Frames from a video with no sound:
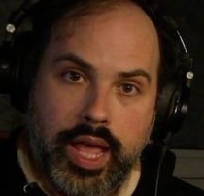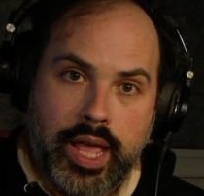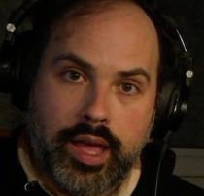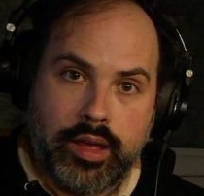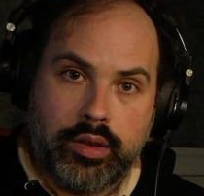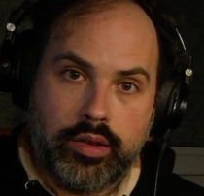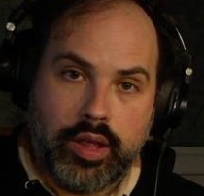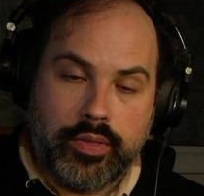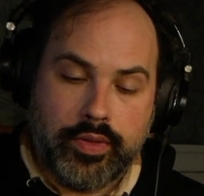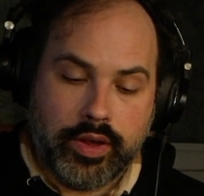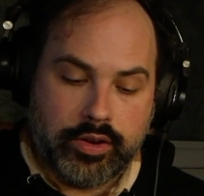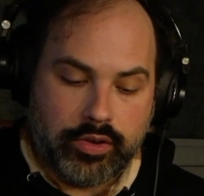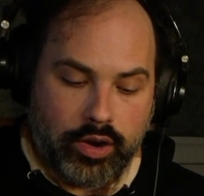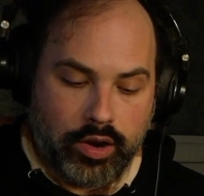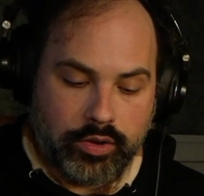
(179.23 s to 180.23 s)
And the
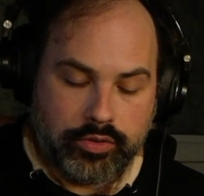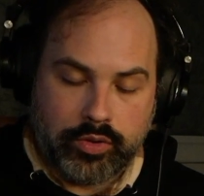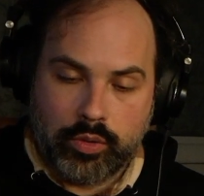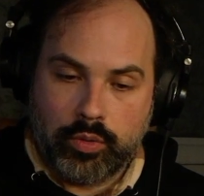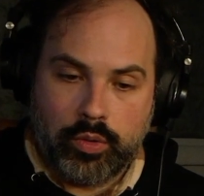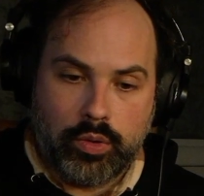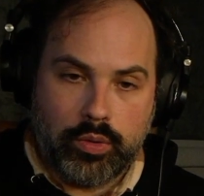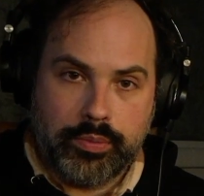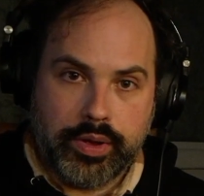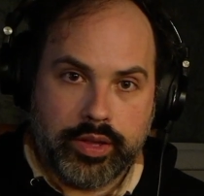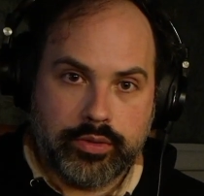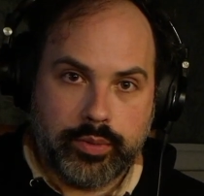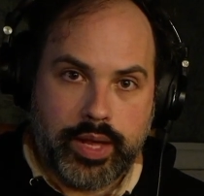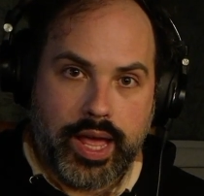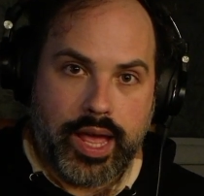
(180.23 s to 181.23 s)
guitar is so cool because we